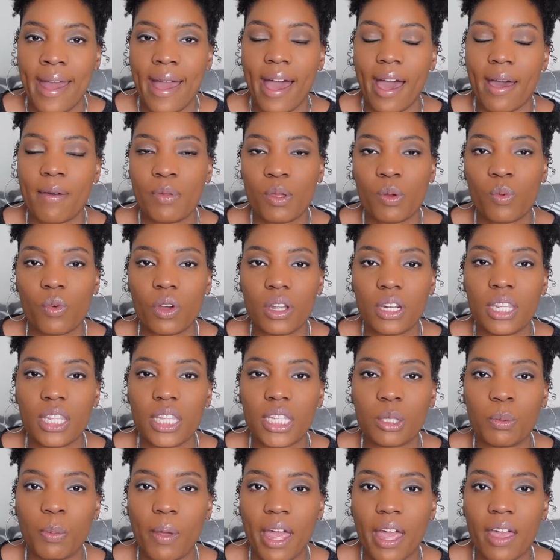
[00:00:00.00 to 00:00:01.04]
I've been wanting
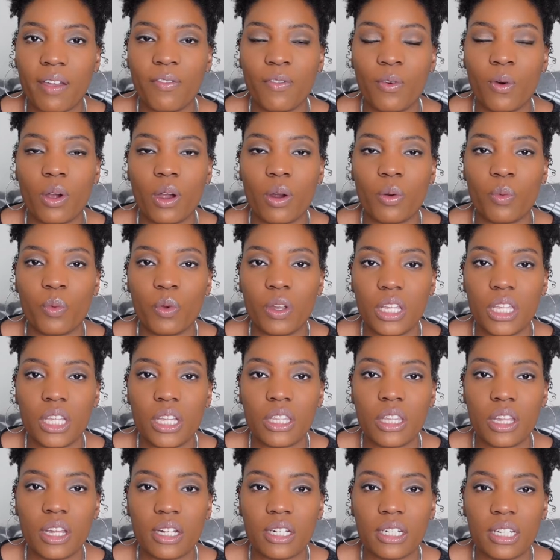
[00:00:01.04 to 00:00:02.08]
this bag for a really
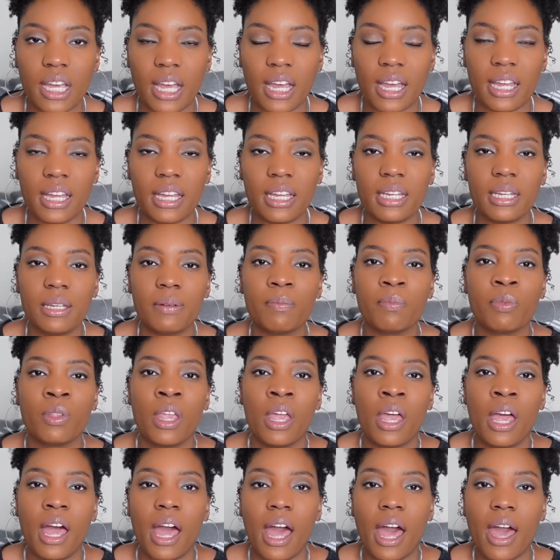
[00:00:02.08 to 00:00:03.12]
long time.
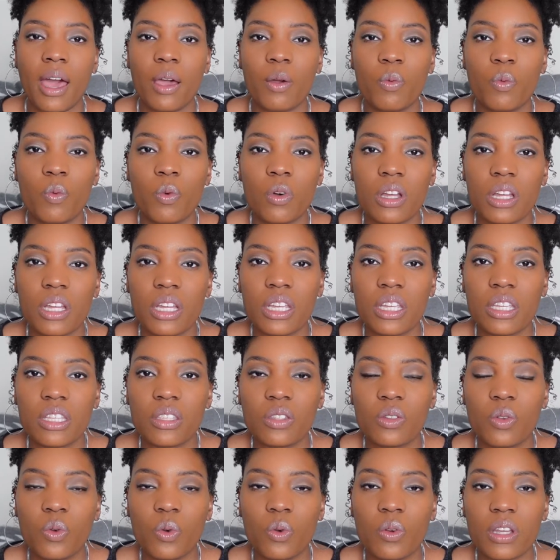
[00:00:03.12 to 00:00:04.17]
I was
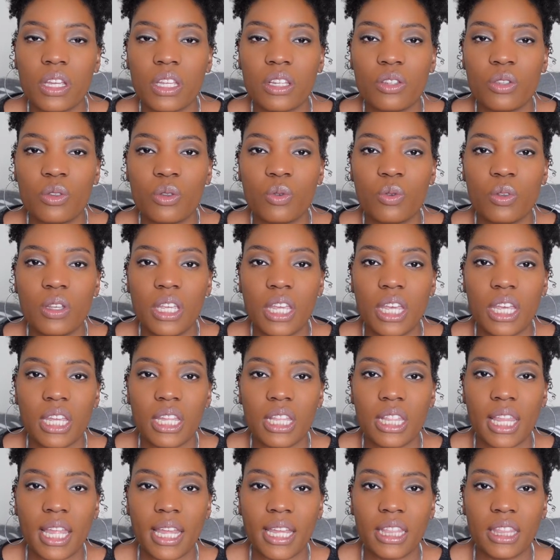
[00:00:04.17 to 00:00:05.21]
going to
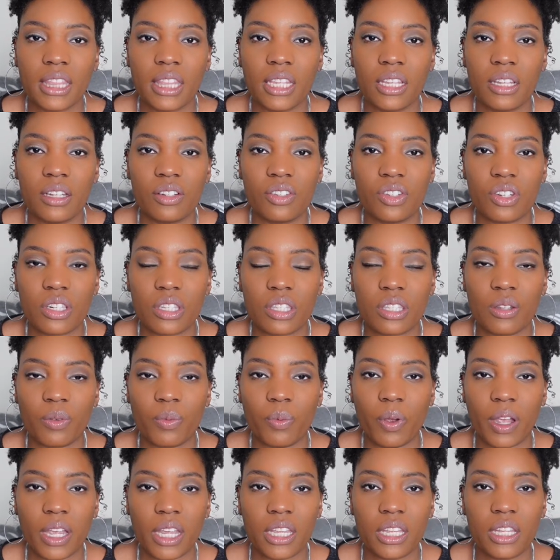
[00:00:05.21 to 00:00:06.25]
get like just the
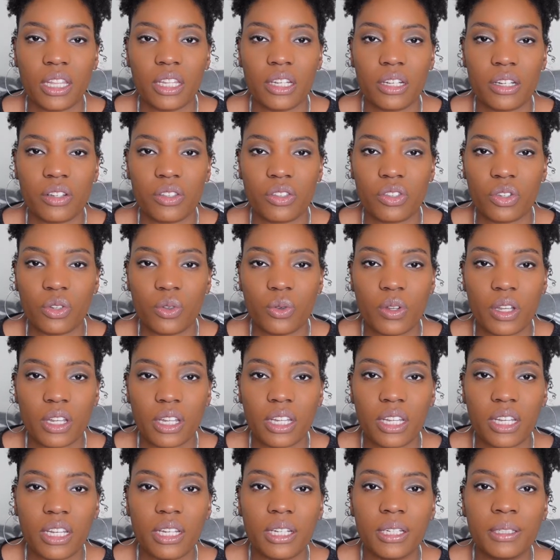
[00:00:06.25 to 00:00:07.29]
regular
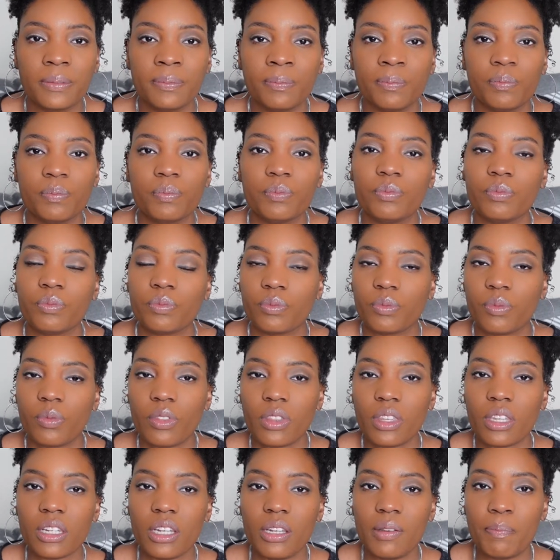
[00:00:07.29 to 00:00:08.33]
Zuka
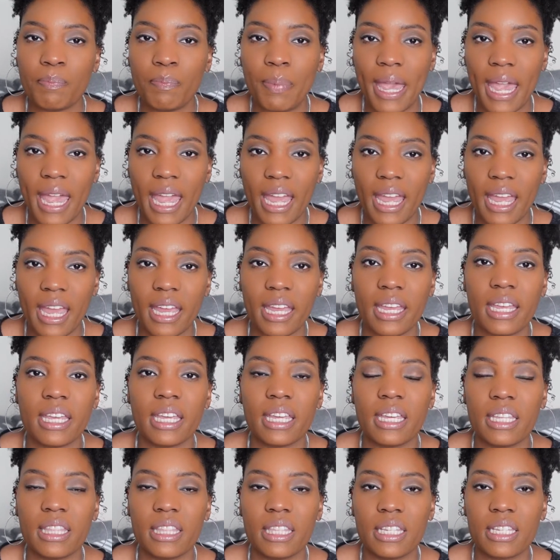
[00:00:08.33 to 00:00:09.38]
bag
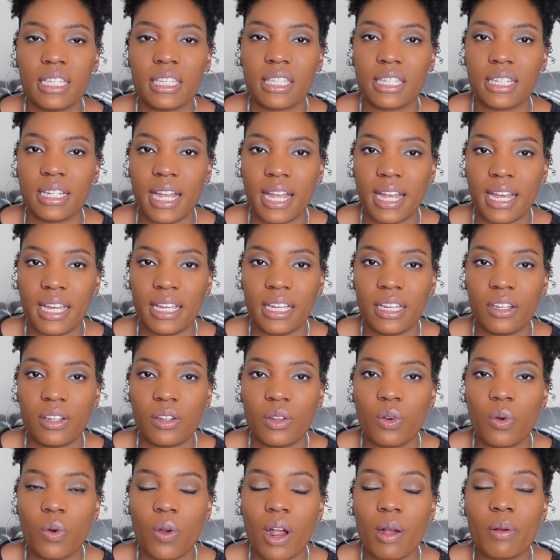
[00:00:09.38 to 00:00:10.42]
in this
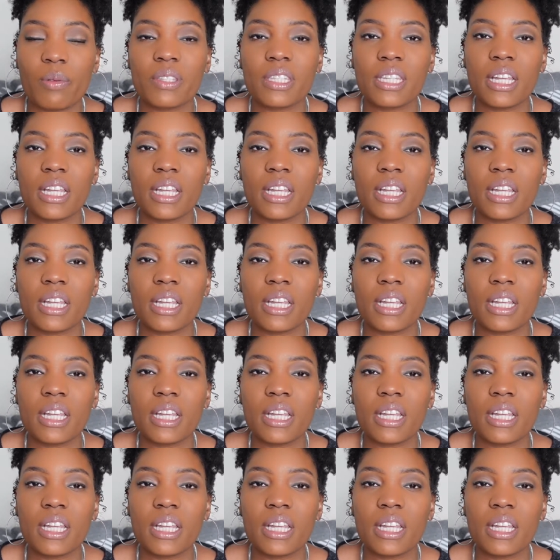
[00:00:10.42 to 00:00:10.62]
style, or I was